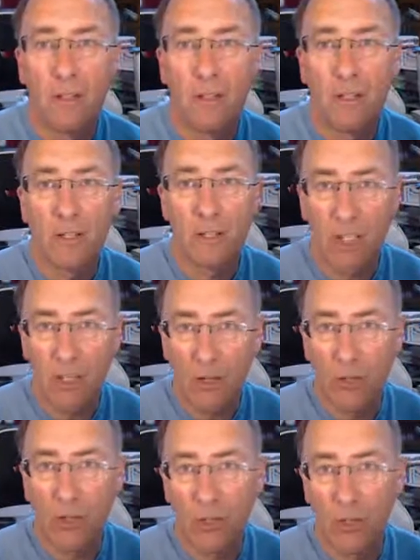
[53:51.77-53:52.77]

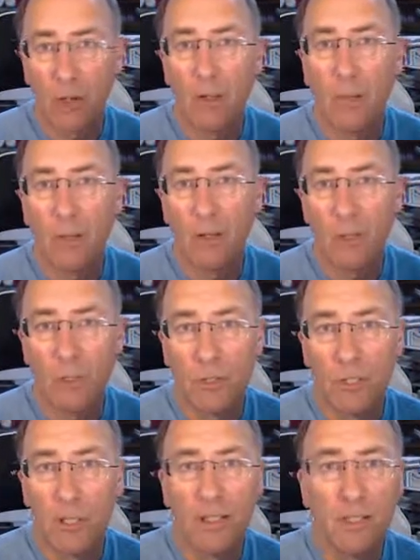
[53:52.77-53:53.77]
secret topic was
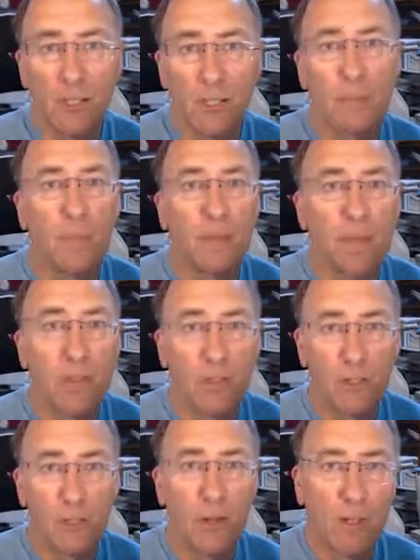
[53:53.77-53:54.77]
getting so
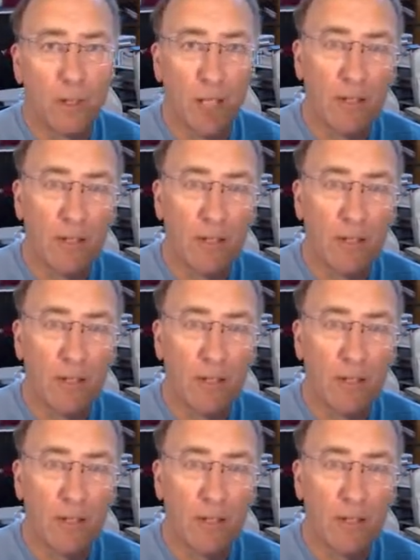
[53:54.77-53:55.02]
much aired.